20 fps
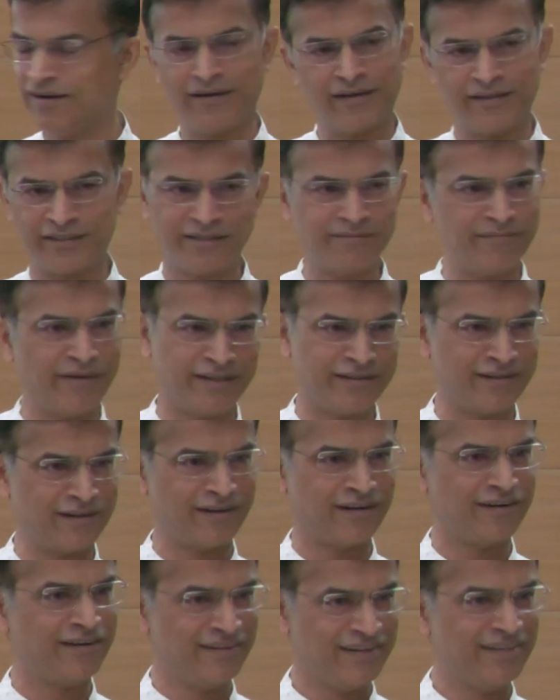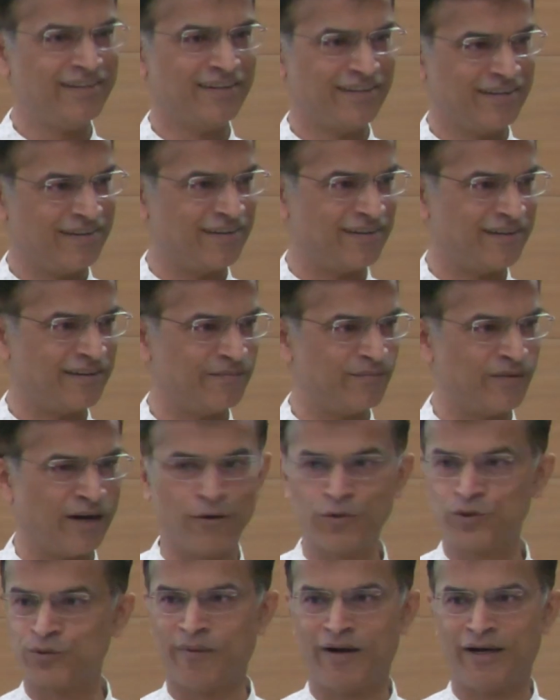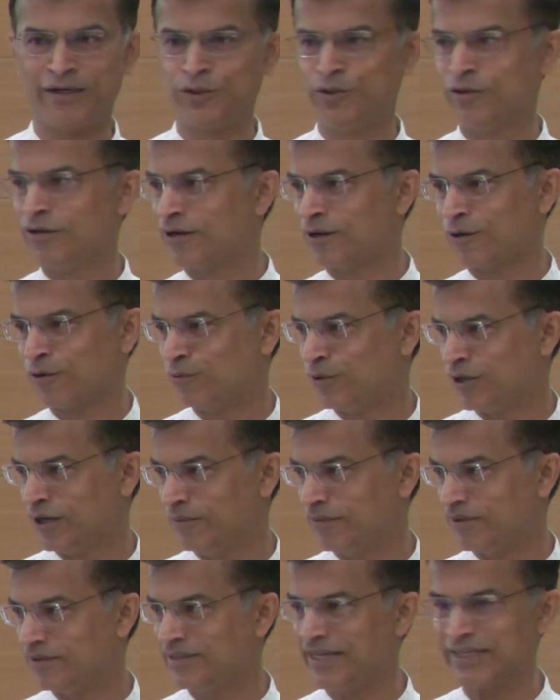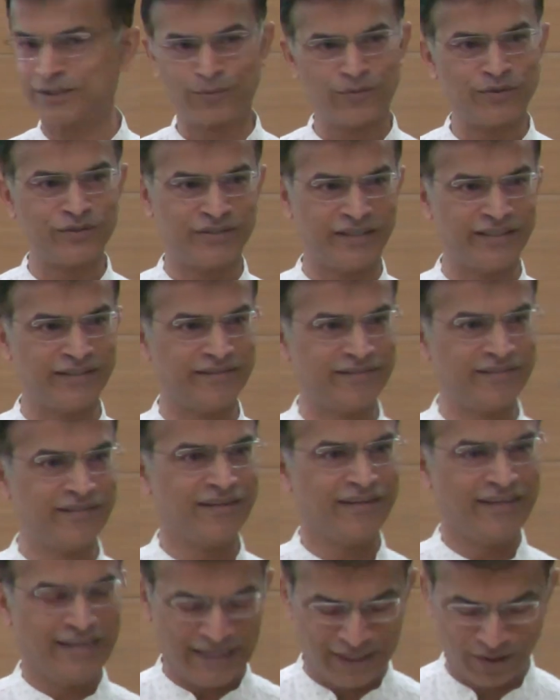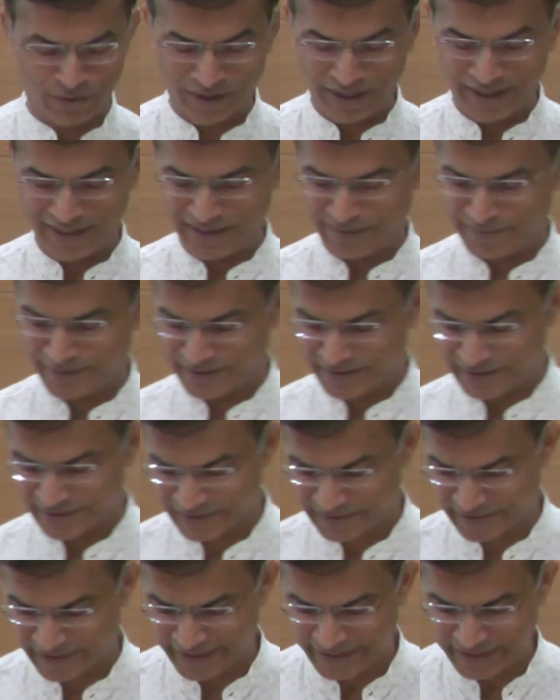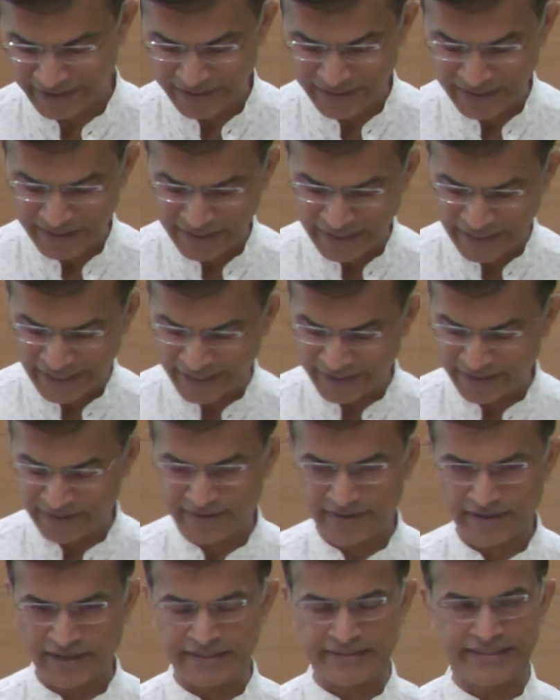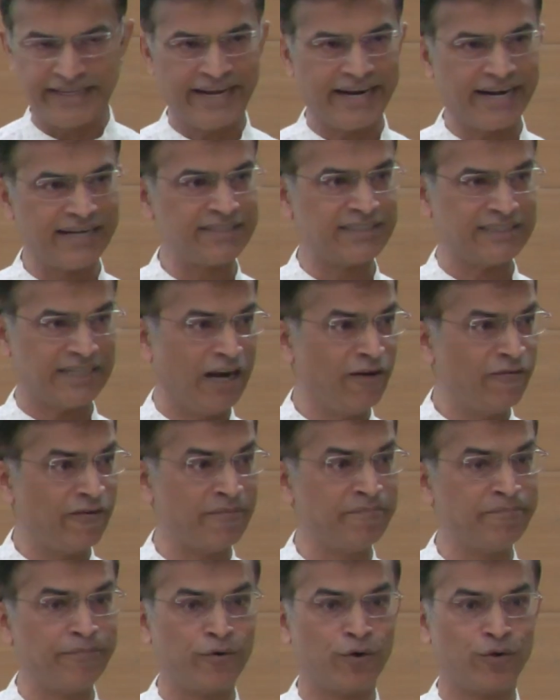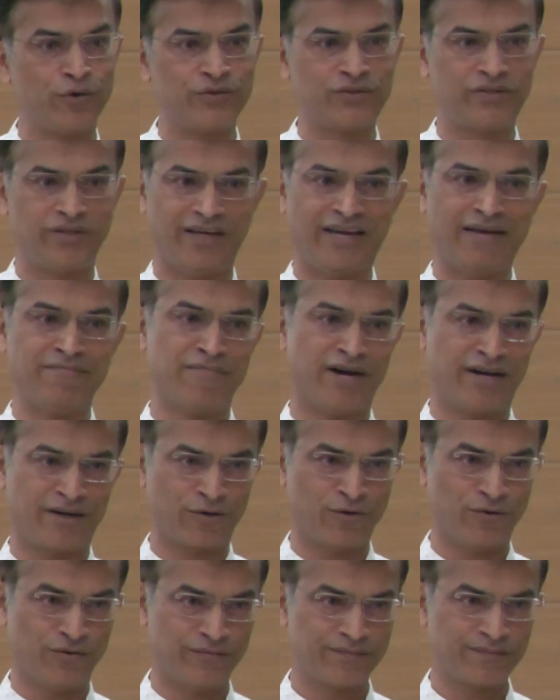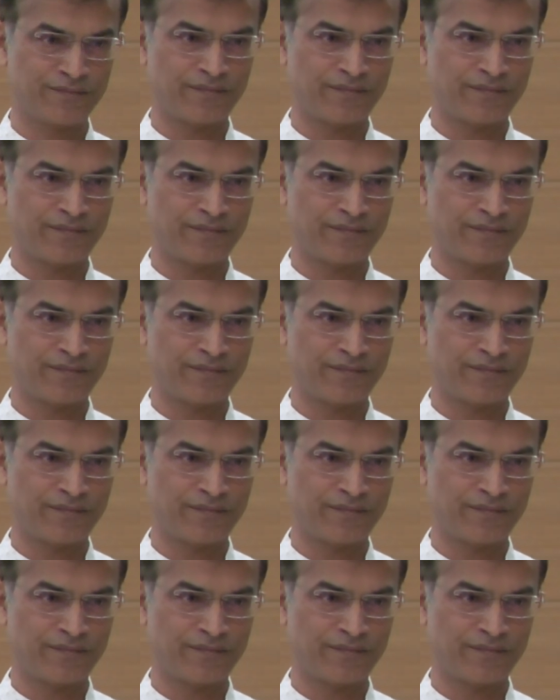Doesn't matter how smart you are or whatever. That was his equality business, right? And they had self-imposed embargo